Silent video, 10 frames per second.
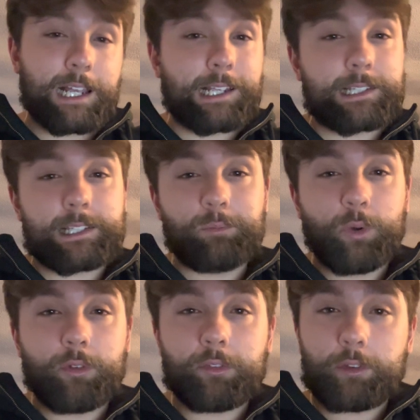could see
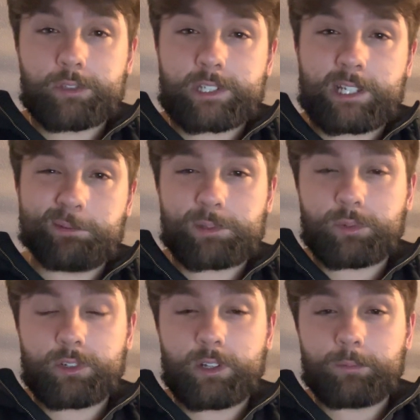both of those teams
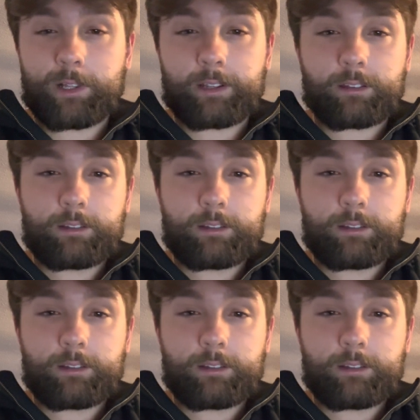putting up like